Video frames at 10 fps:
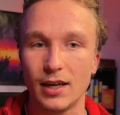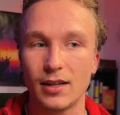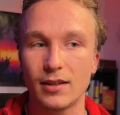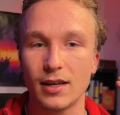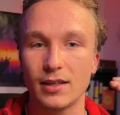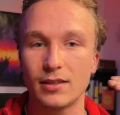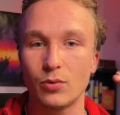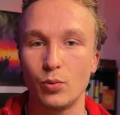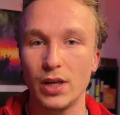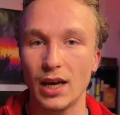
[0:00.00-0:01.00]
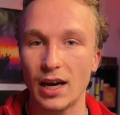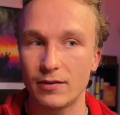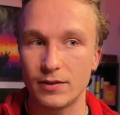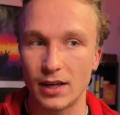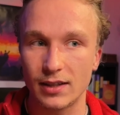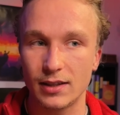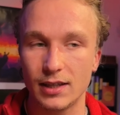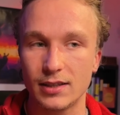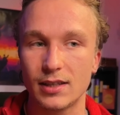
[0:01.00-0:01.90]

that we have done this.